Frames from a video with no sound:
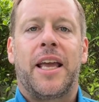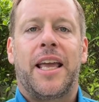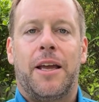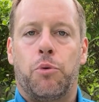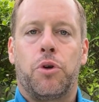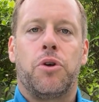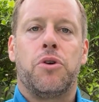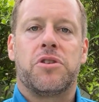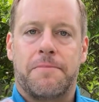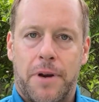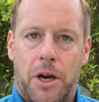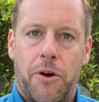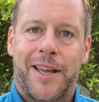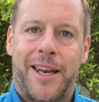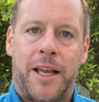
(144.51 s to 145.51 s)
it will use
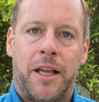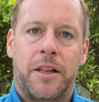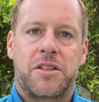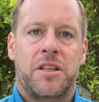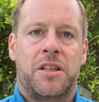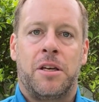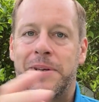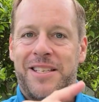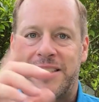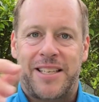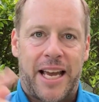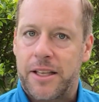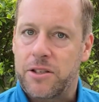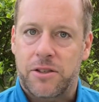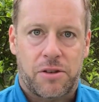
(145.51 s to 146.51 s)
American English and there'll be
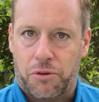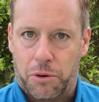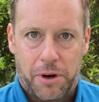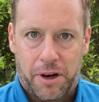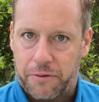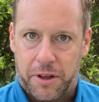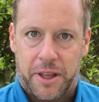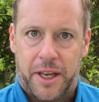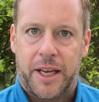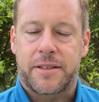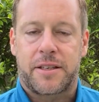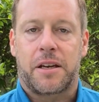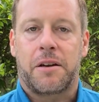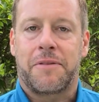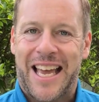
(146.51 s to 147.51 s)
Z's through everything
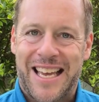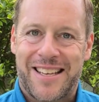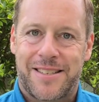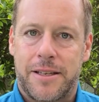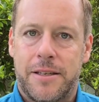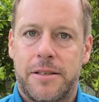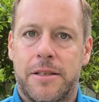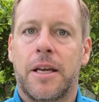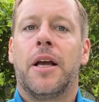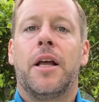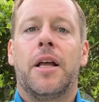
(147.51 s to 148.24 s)
instead of S's.